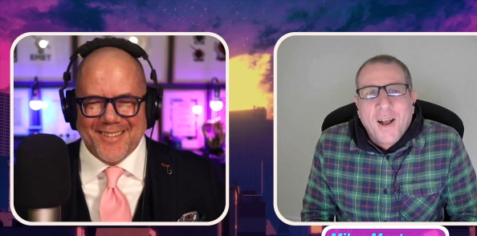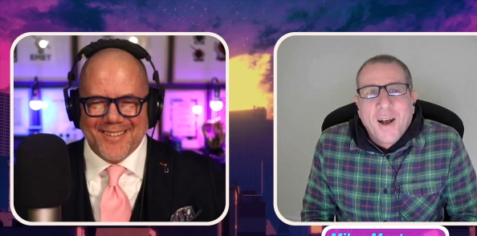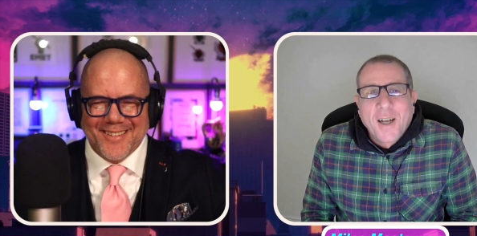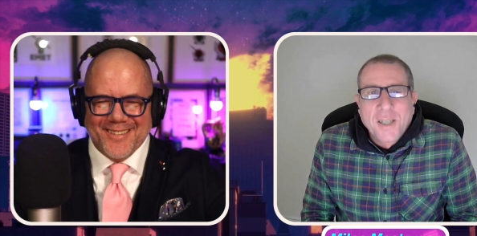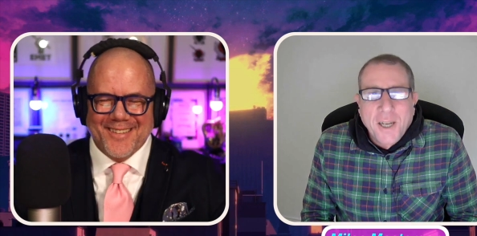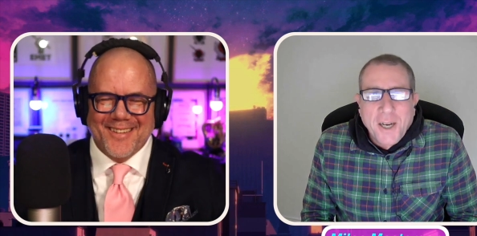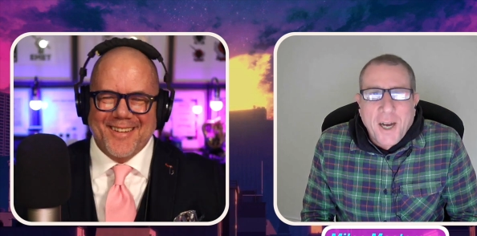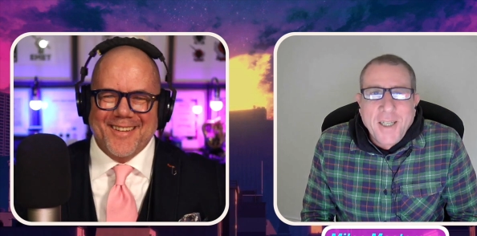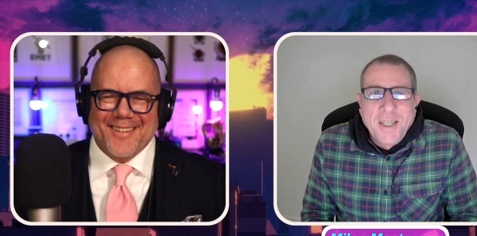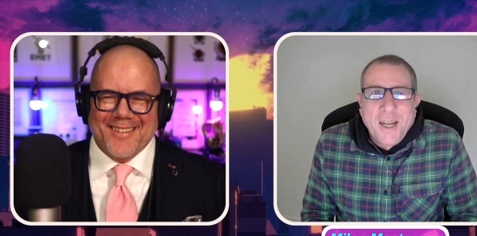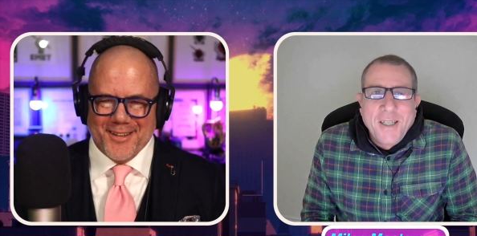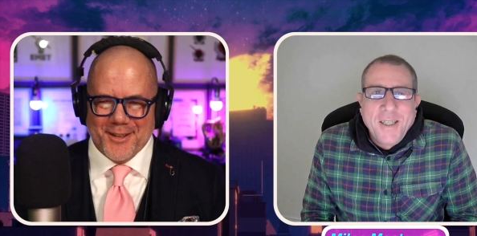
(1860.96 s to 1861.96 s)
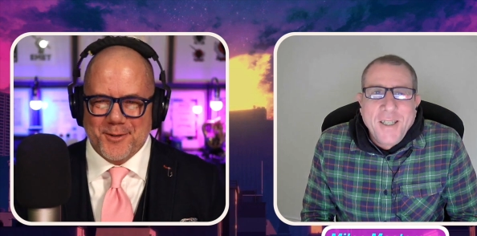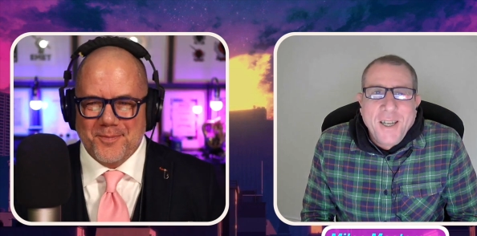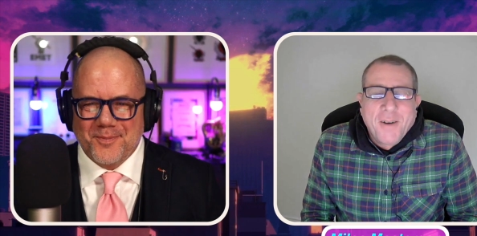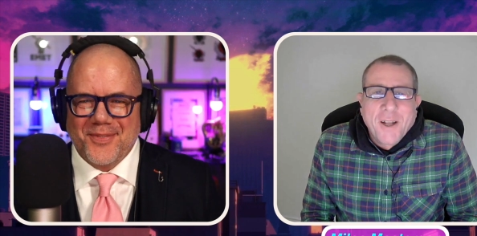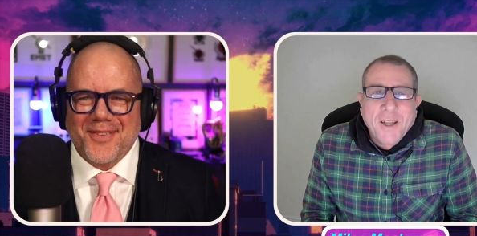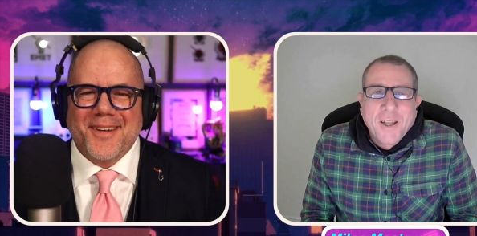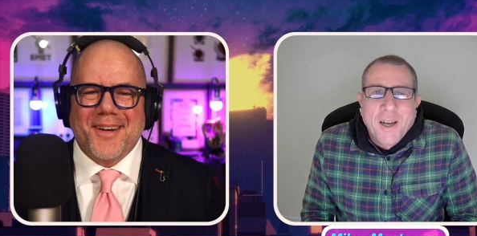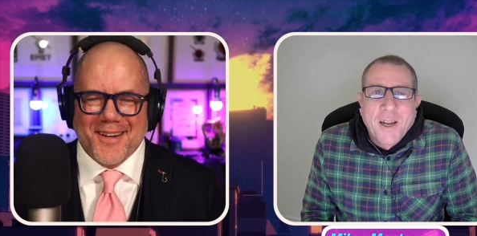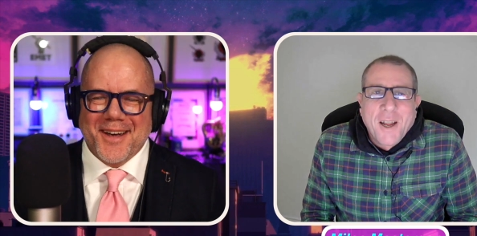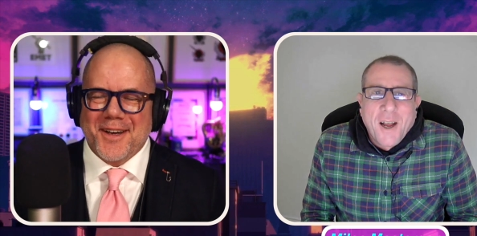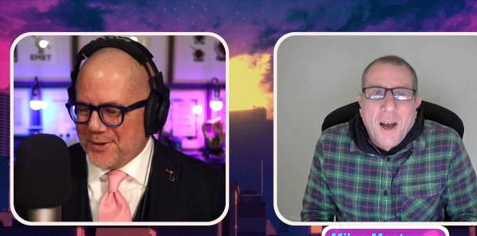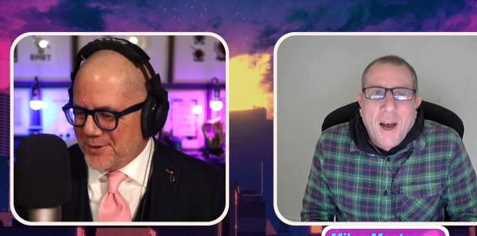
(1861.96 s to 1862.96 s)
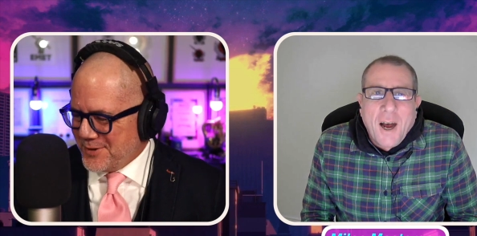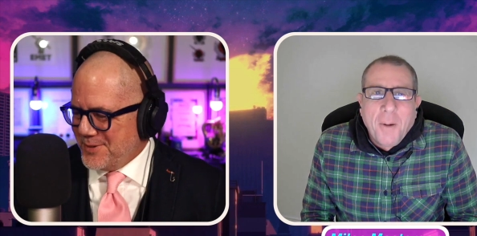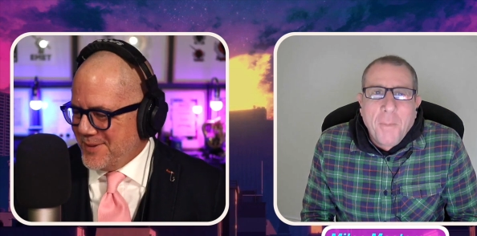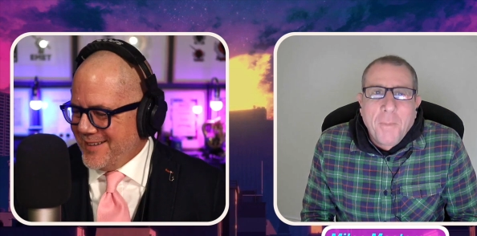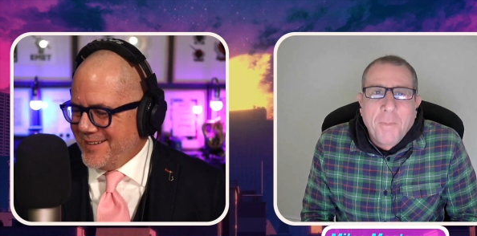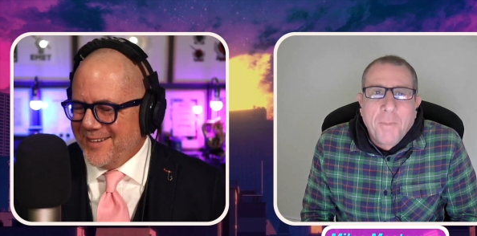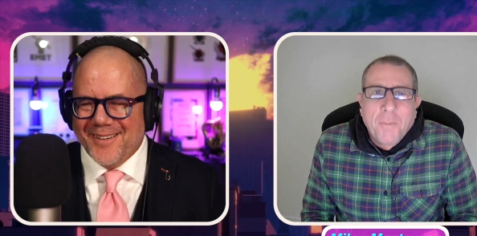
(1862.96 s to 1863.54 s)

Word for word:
Speaker 1: I'll say nineteen eighty. Yeah. How about that?
Speaker 2: Yeah. Okay. Cool. Um, sweet.